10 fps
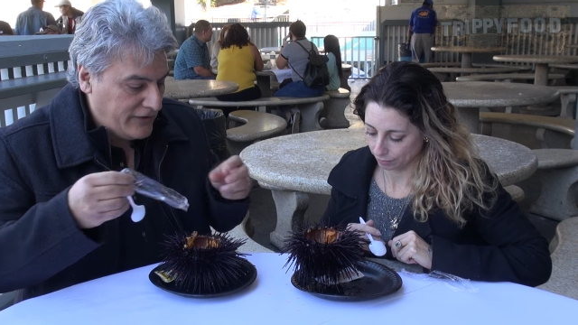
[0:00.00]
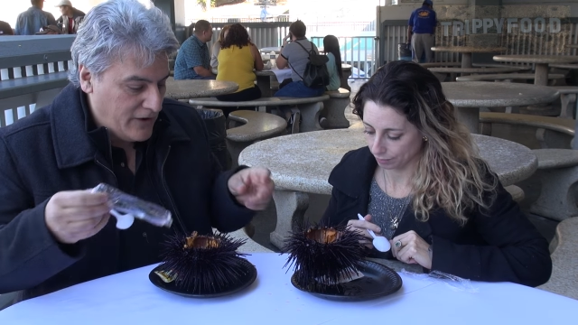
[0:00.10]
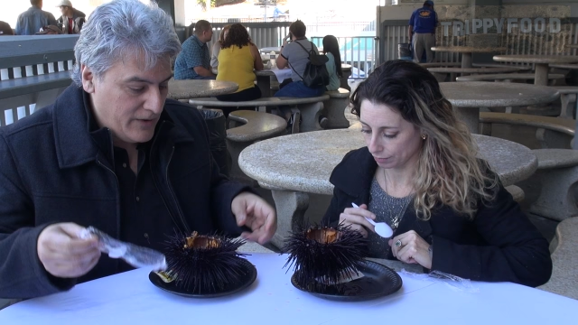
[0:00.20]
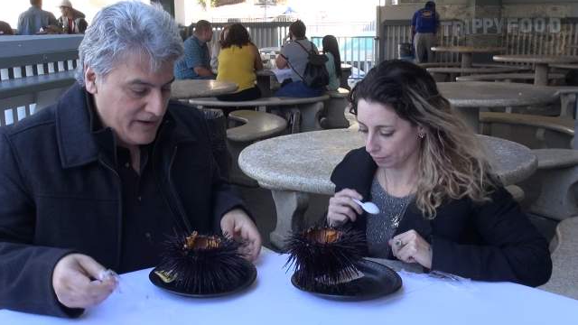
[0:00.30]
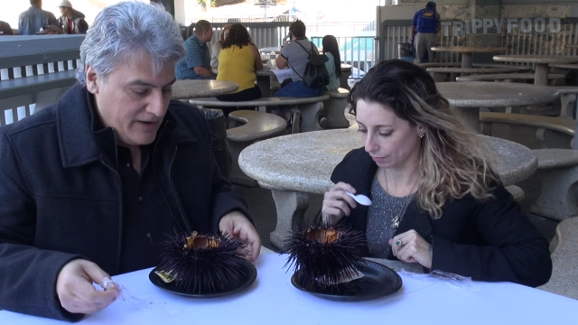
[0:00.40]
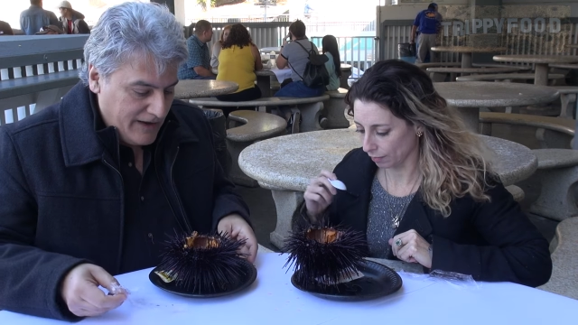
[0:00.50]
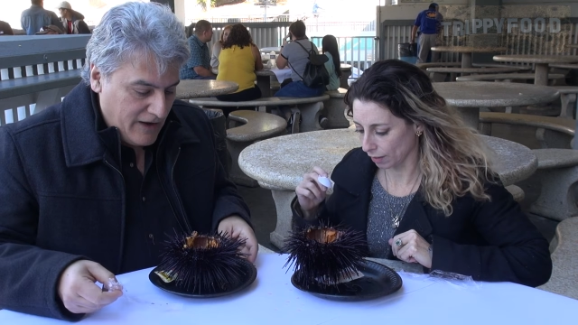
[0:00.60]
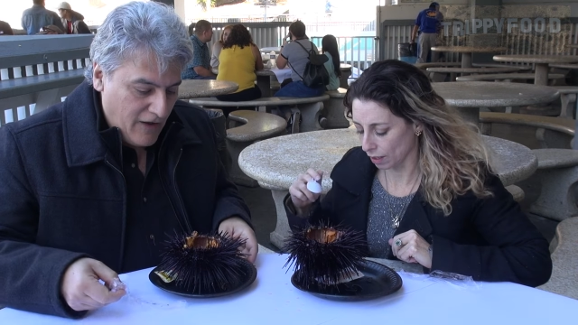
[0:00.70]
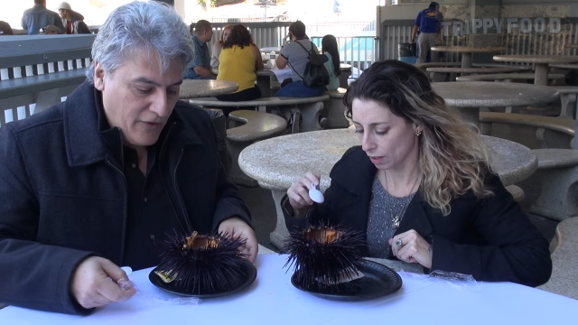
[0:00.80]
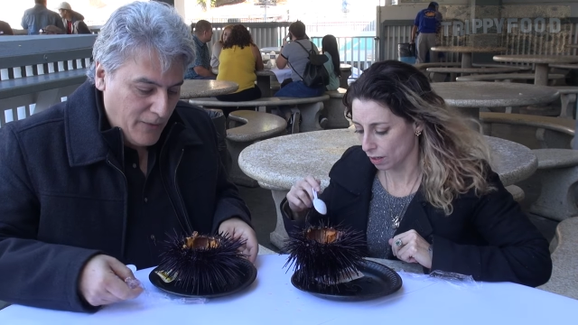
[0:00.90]
Speaker 1: So,
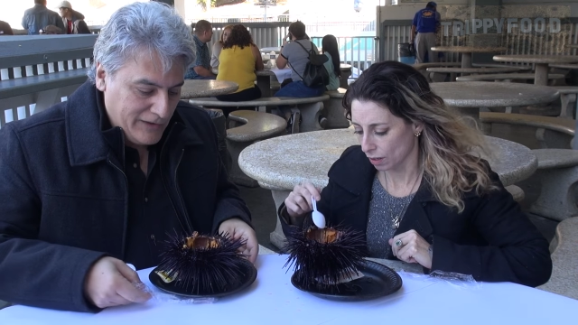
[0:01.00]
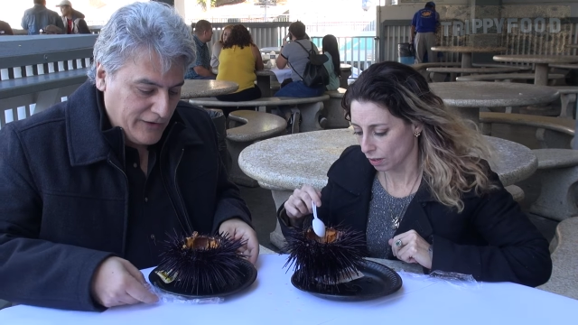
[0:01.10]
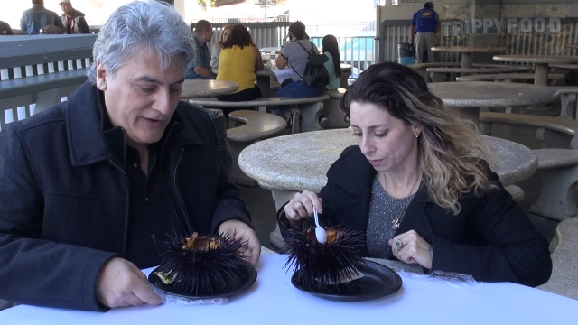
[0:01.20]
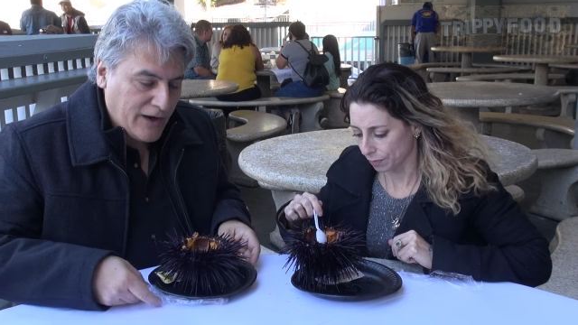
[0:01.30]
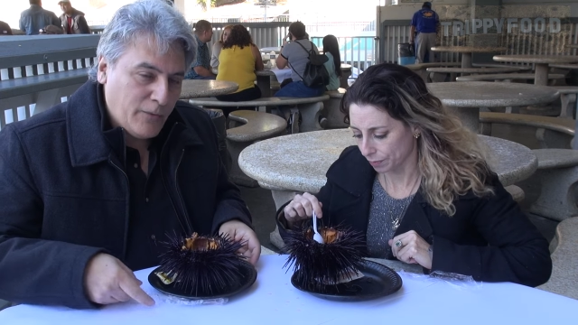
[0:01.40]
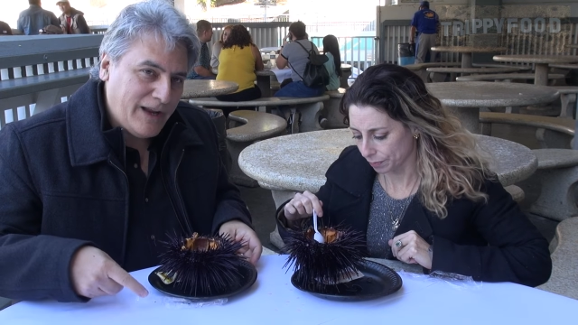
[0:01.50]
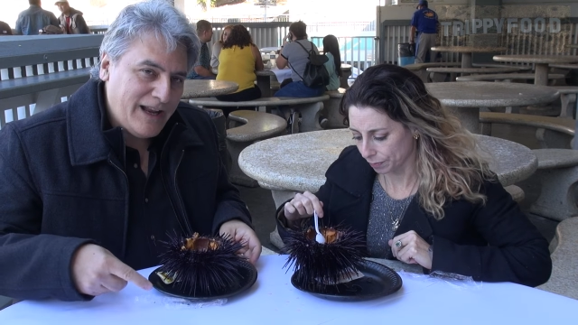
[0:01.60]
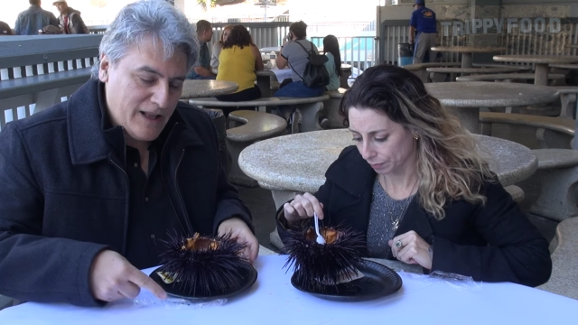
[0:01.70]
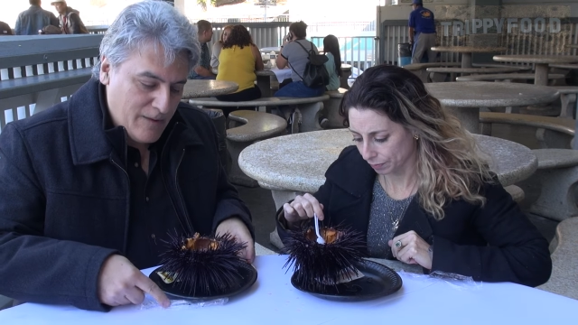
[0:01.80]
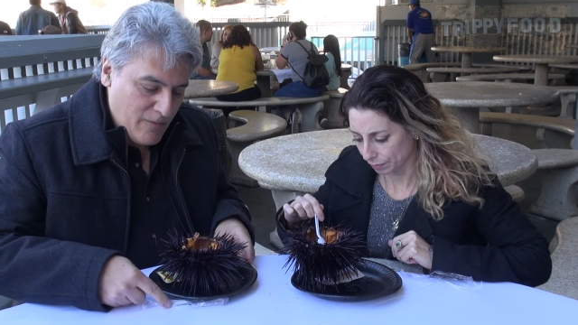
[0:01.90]
although it looks like we're
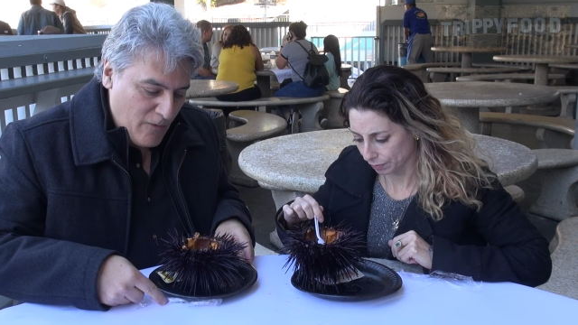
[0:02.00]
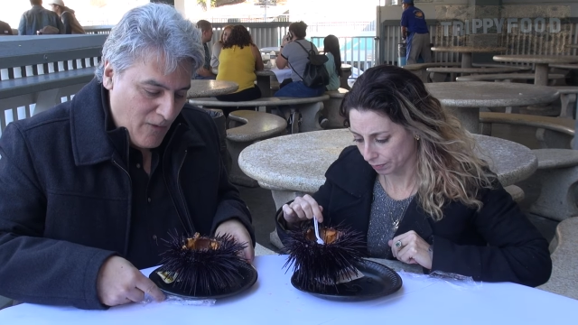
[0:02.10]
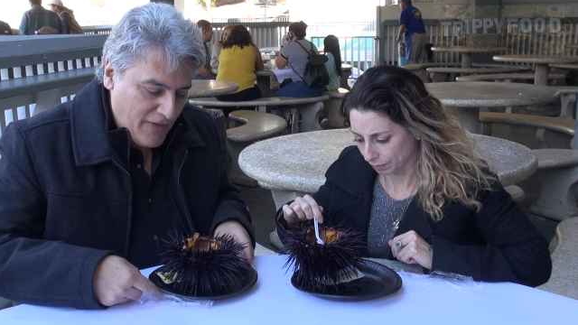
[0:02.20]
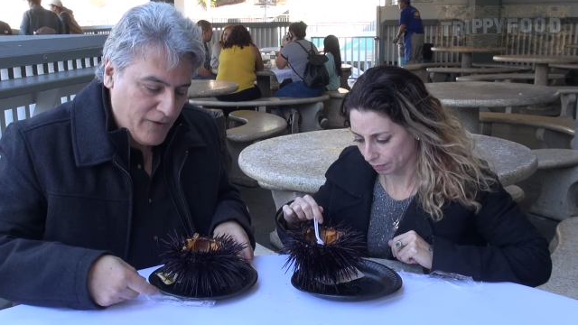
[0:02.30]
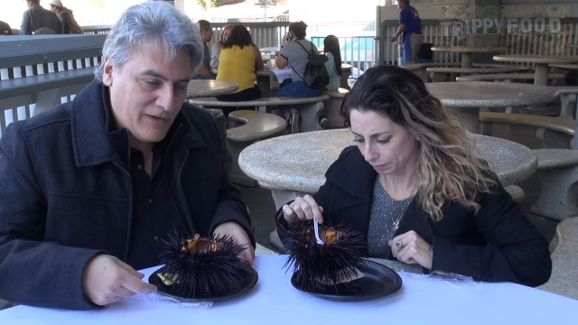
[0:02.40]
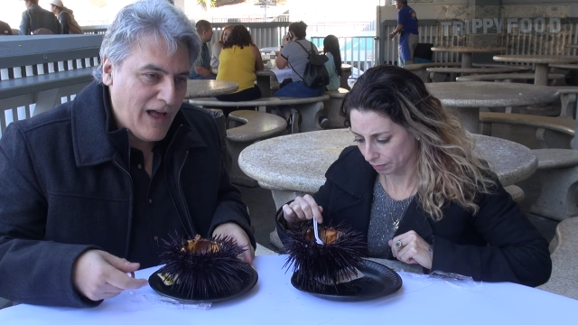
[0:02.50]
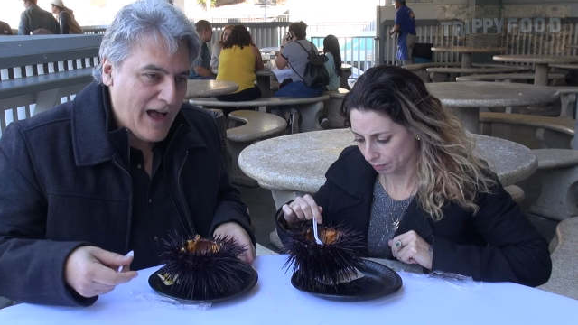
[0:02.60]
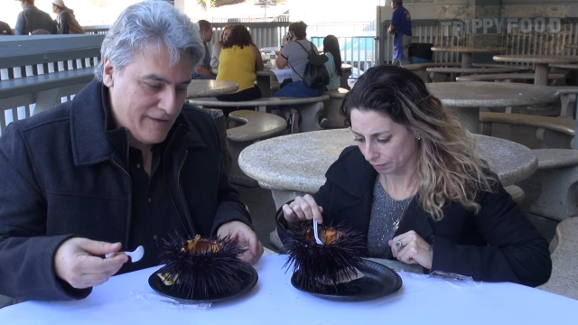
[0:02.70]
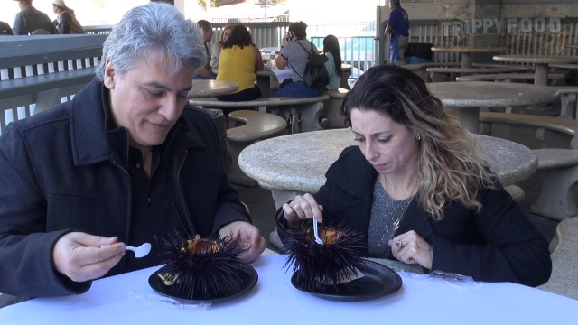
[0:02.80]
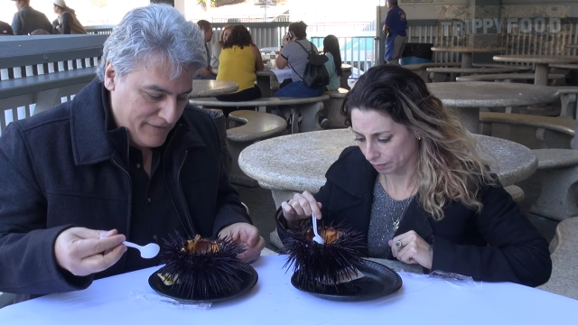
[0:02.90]
eating them while they're
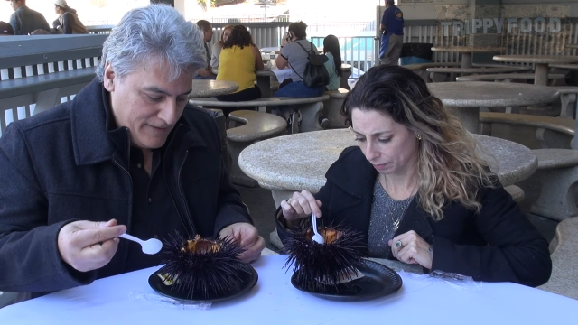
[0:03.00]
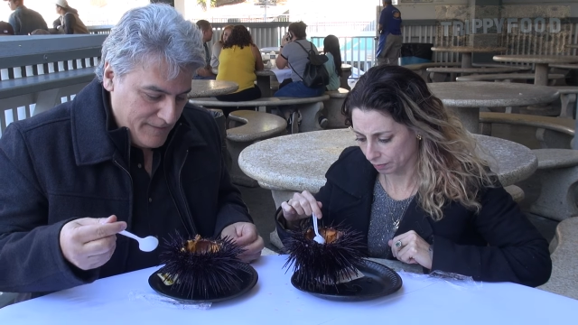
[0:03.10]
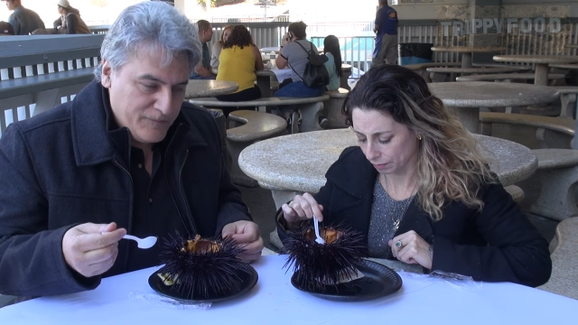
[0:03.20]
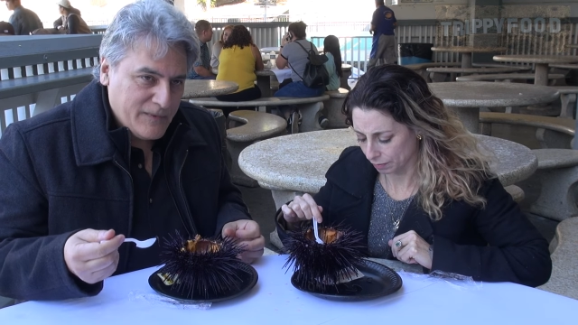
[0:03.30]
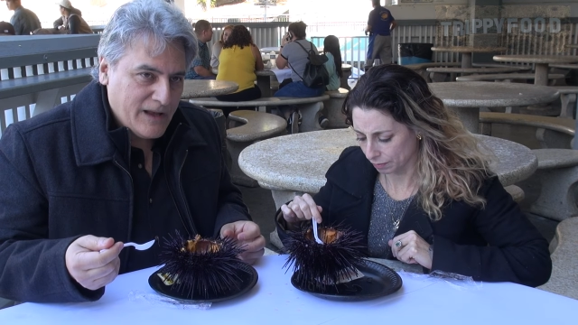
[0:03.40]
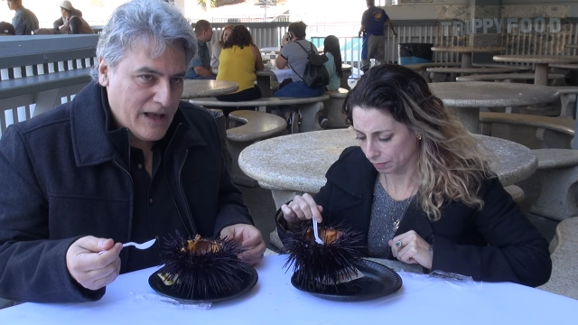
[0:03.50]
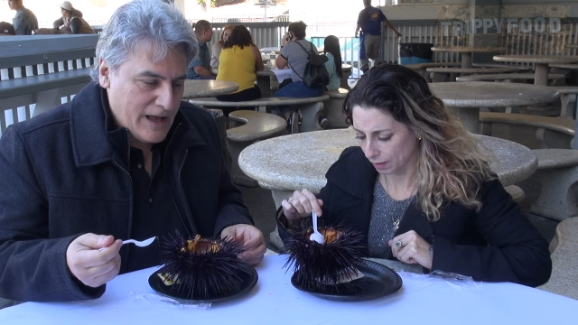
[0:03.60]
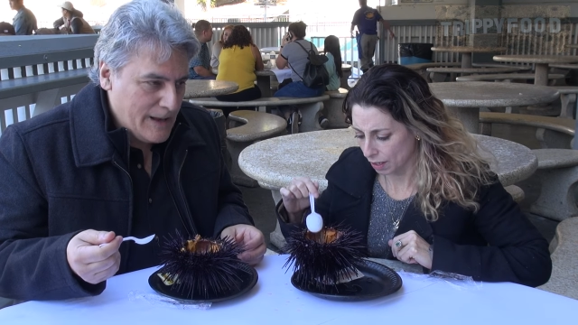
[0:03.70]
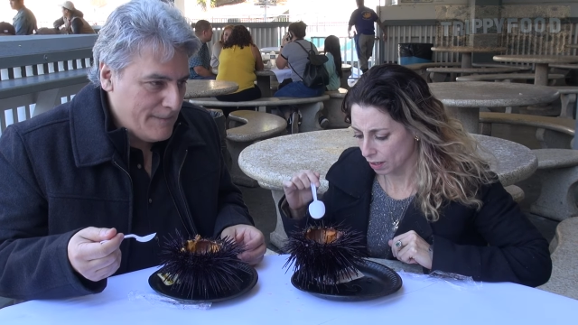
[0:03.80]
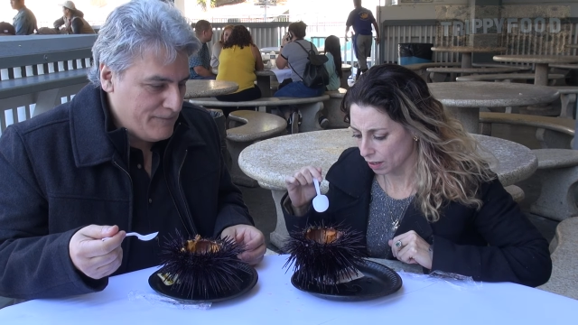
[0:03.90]
alive,
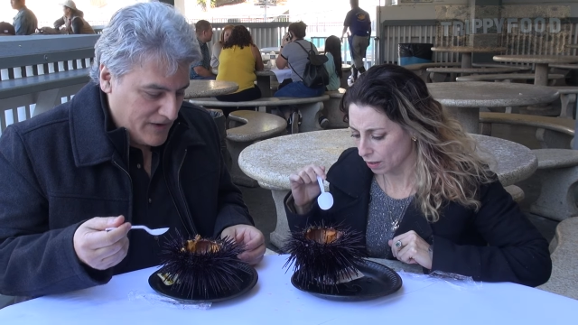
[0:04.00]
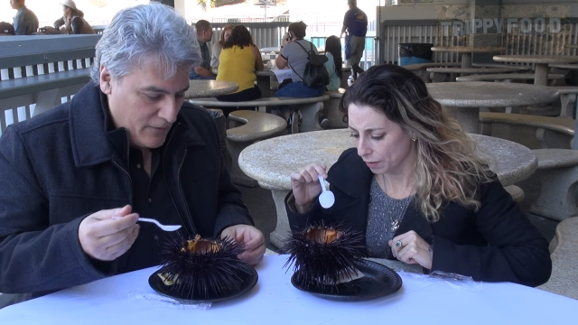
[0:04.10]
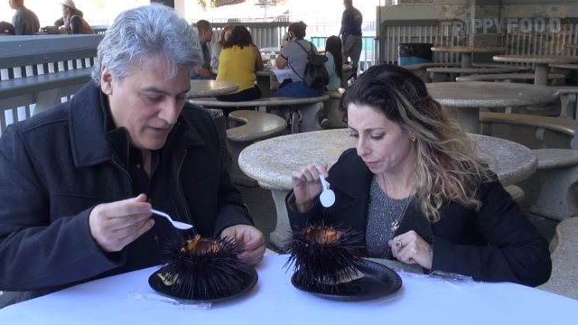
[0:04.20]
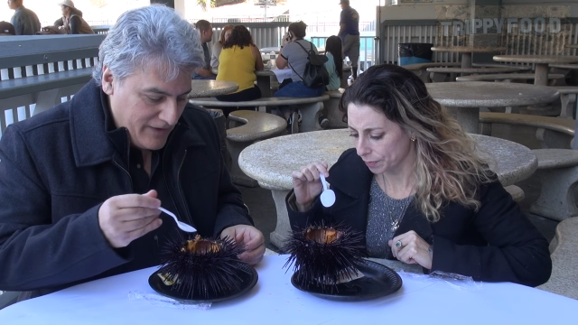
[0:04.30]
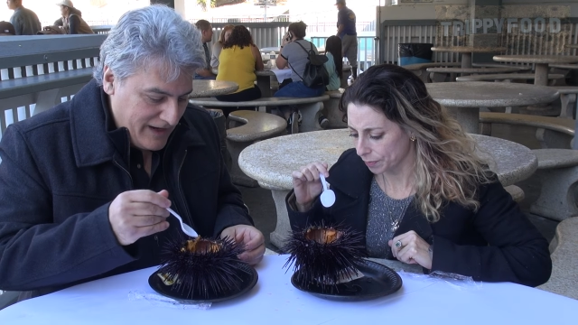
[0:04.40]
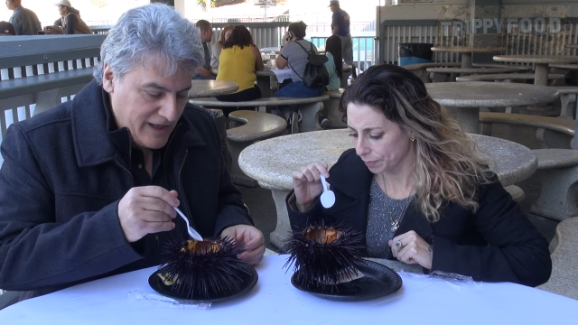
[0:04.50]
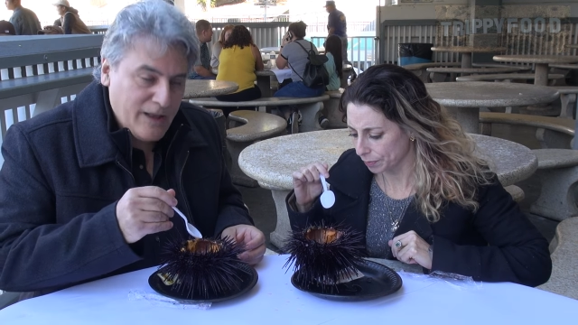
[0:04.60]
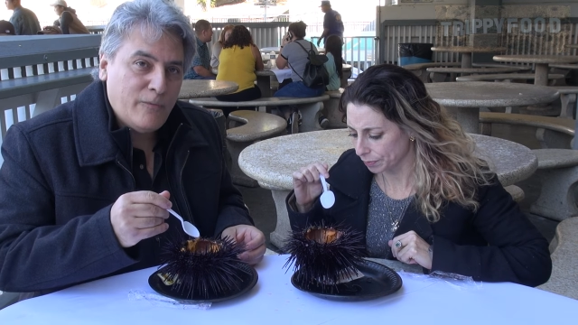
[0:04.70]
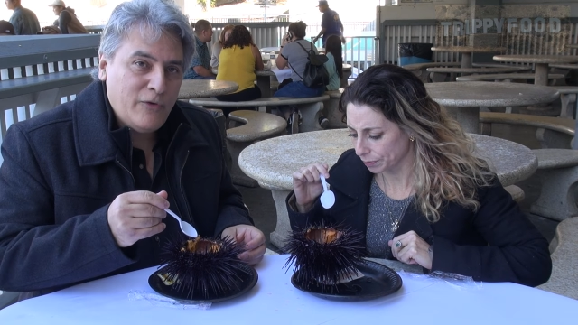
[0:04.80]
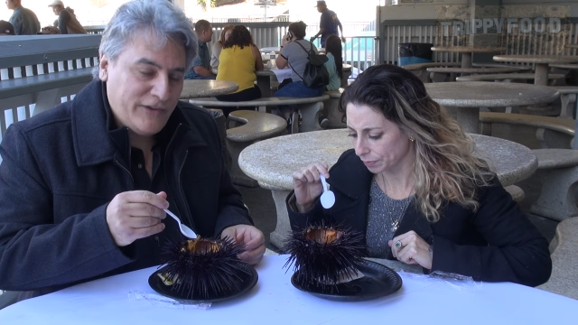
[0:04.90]
we're
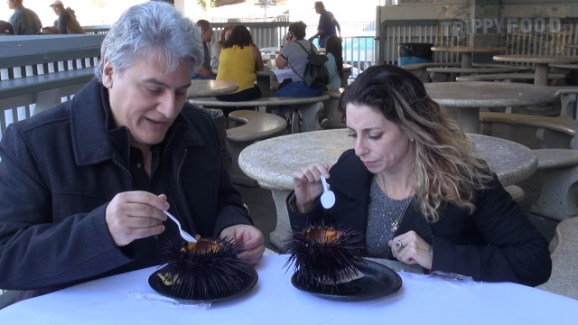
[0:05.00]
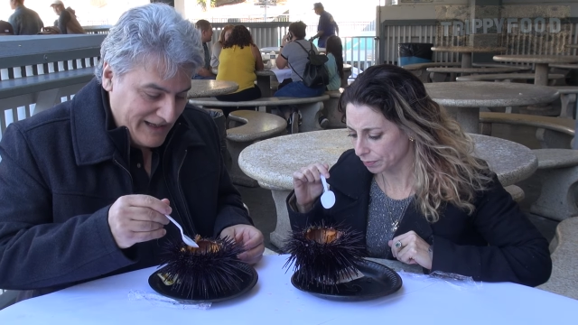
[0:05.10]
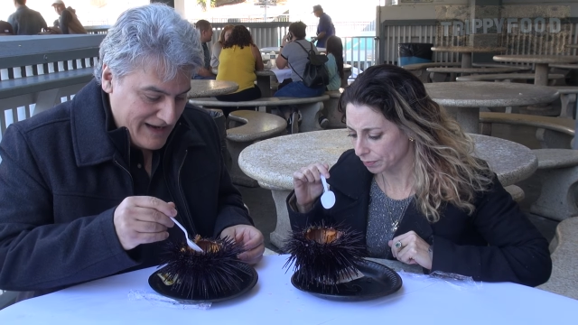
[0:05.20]
eating them recently